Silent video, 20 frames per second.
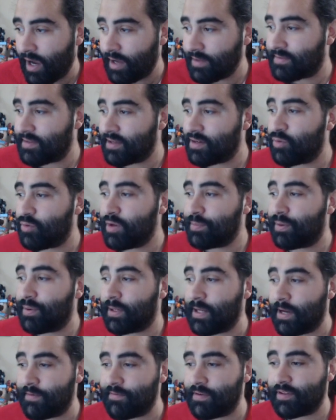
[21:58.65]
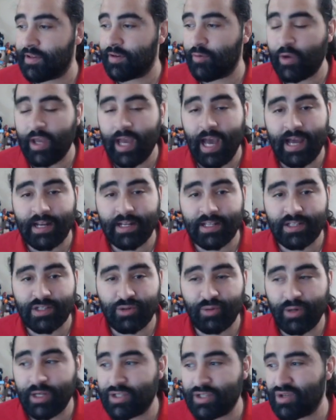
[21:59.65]
I think we put everything we had
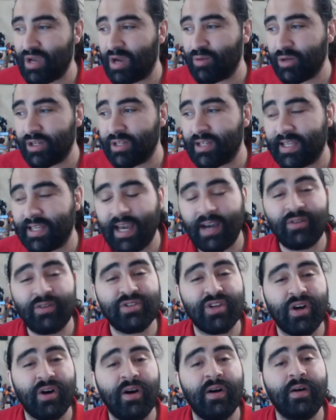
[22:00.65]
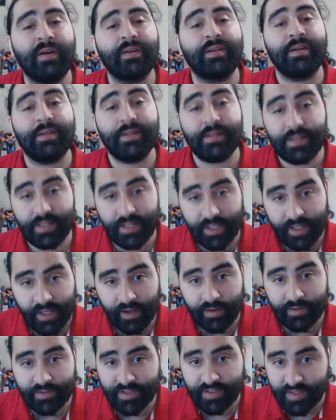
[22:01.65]
into it, so I wouldn't count on
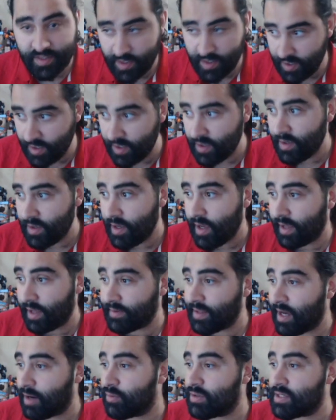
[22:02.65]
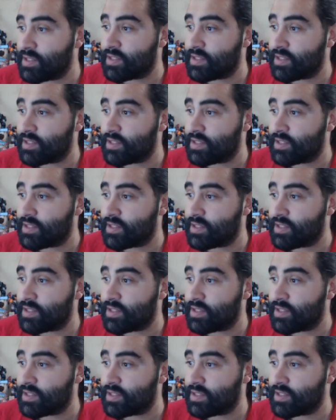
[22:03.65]
DLC. And that